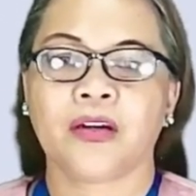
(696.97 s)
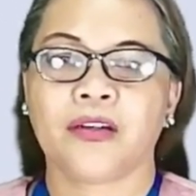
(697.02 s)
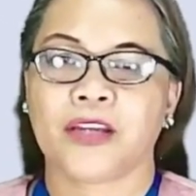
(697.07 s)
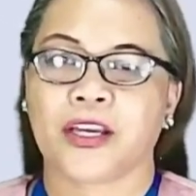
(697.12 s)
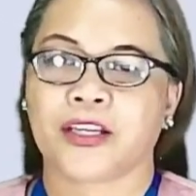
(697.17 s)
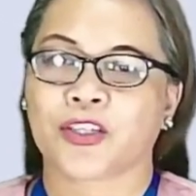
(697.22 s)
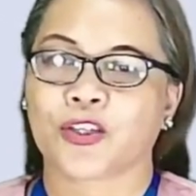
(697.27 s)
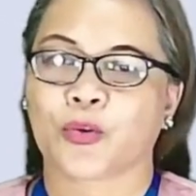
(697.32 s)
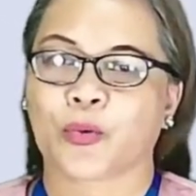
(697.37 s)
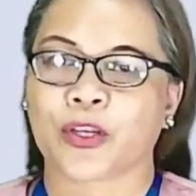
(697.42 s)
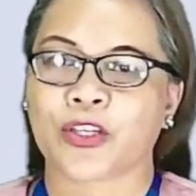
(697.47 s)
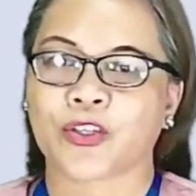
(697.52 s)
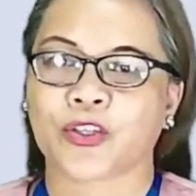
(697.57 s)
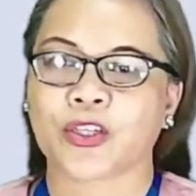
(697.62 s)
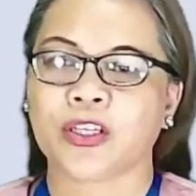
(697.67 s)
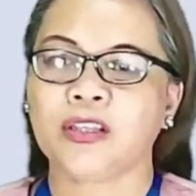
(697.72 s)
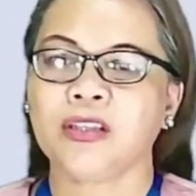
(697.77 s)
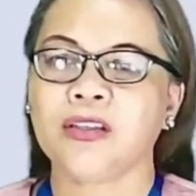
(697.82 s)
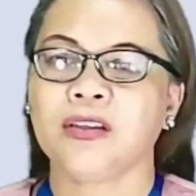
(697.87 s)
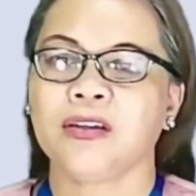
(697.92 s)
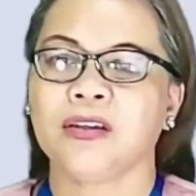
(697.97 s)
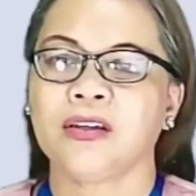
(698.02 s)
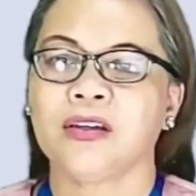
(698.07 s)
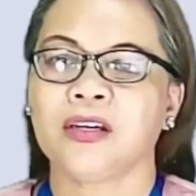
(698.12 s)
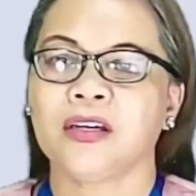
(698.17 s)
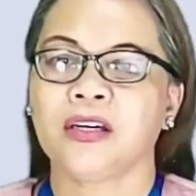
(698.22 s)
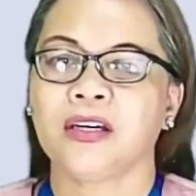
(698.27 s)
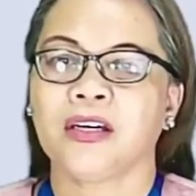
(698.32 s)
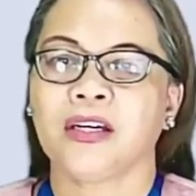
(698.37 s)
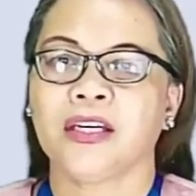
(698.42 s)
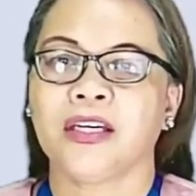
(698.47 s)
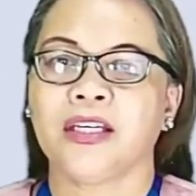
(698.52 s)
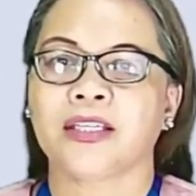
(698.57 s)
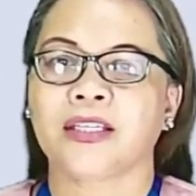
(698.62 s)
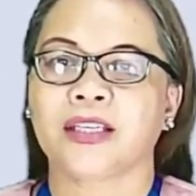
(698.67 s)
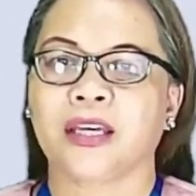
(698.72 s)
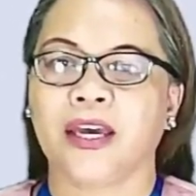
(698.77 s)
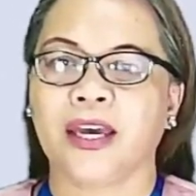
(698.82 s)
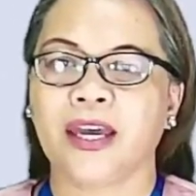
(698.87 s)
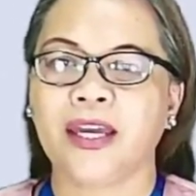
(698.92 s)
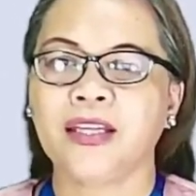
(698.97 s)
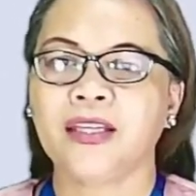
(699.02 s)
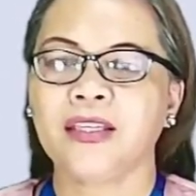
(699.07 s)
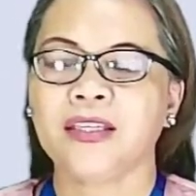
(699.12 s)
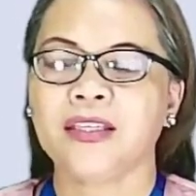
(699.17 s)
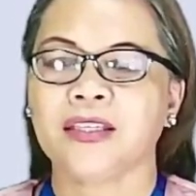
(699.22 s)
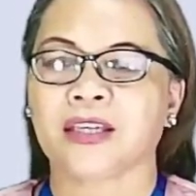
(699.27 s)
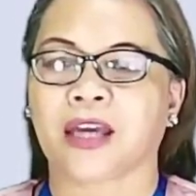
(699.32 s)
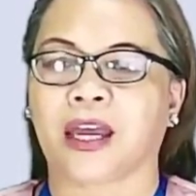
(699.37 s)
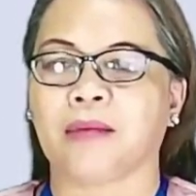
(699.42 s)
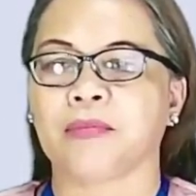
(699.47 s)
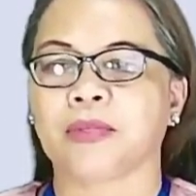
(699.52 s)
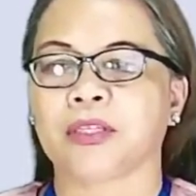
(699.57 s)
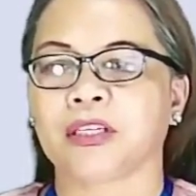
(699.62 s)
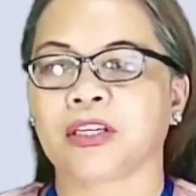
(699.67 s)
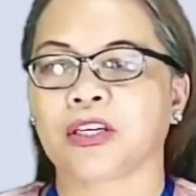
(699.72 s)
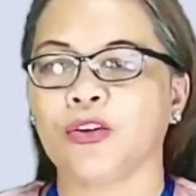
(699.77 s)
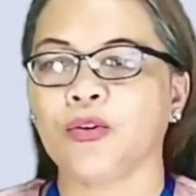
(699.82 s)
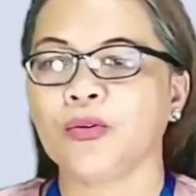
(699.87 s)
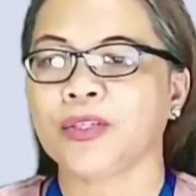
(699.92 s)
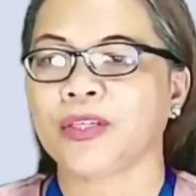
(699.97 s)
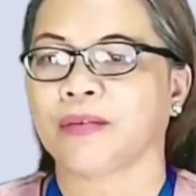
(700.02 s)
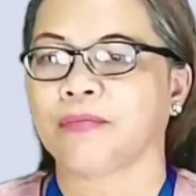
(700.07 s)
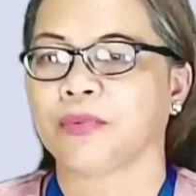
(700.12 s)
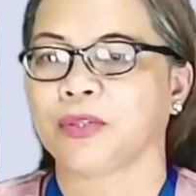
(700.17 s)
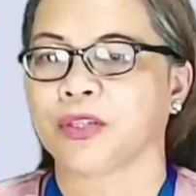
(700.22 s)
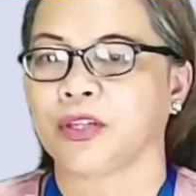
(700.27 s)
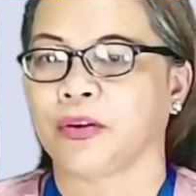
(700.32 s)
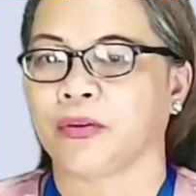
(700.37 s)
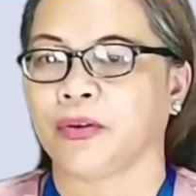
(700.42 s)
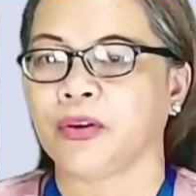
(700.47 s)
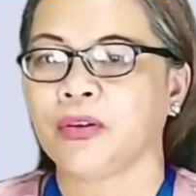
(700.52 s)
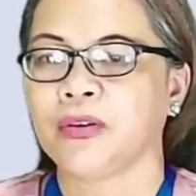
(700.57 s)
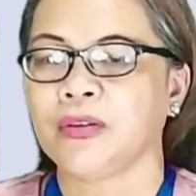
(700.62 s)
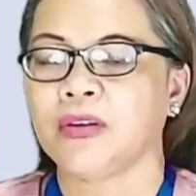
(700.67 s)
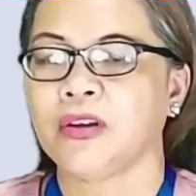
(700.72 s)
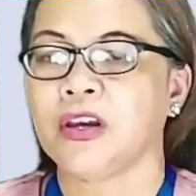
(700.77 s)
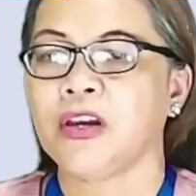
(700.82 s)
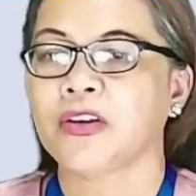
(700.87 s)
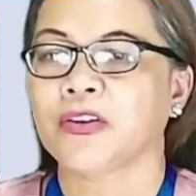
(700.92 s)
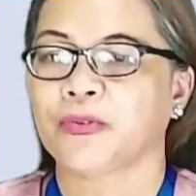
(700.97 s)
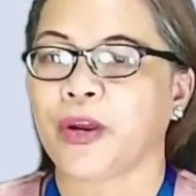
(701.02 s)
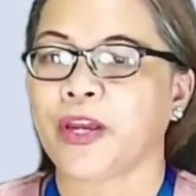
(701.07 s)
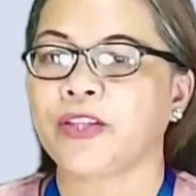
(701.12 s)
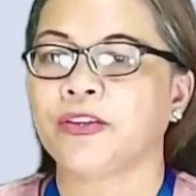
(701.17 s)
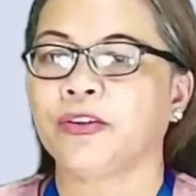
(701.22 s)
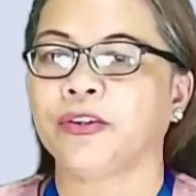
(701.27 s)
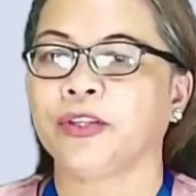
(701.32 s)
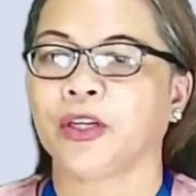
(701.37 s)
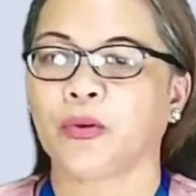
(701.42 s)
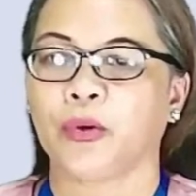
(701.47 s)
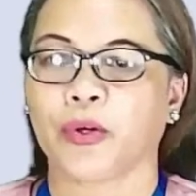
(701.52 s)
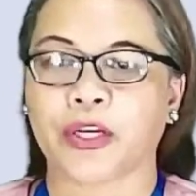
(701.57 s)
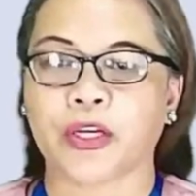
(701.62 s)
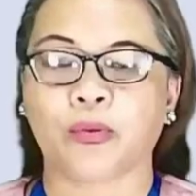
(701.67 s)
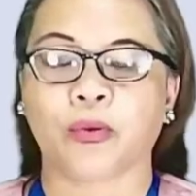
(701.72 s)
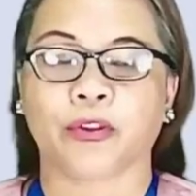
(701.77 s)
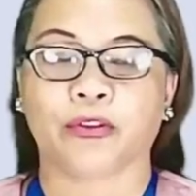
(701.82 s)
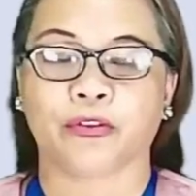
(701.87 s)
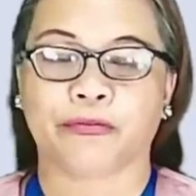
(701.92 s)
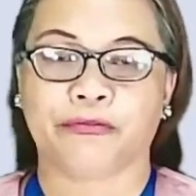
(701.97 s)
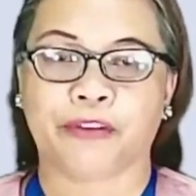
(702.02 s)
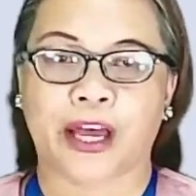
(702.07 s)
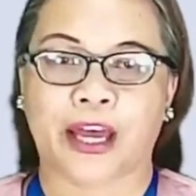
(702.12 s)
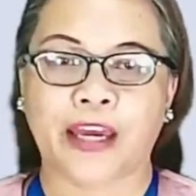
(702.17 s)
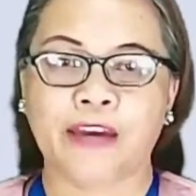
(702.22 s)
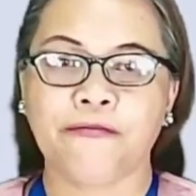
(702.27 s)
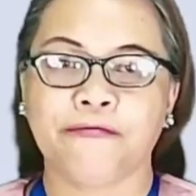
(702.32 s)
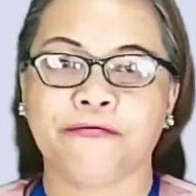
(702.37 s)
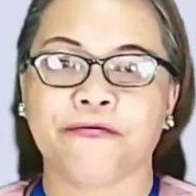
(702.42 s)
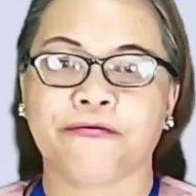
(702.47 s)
Next question, is n times q sub 0 greater than or equal to 5?